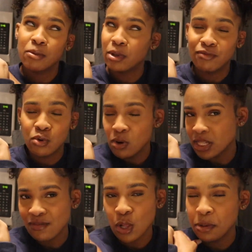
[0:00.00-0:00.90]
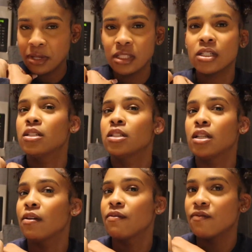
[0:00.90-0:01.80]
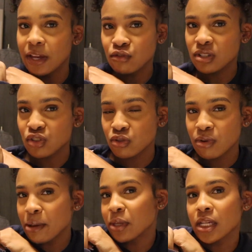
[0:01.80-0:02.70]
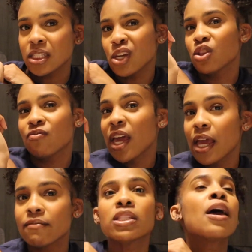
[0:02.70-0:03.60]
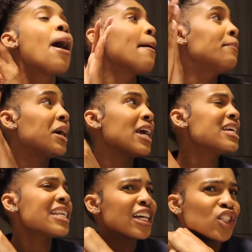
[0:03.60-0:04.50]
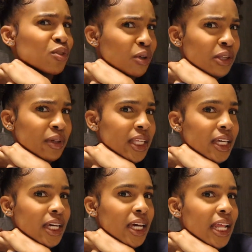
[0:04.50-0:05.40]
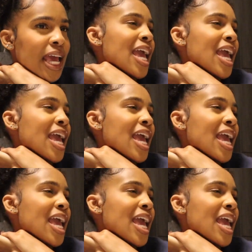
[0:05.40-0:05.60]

But of course, I've only mentioned Phaedra and Sheree because they're the faves. But it's actually really, really good.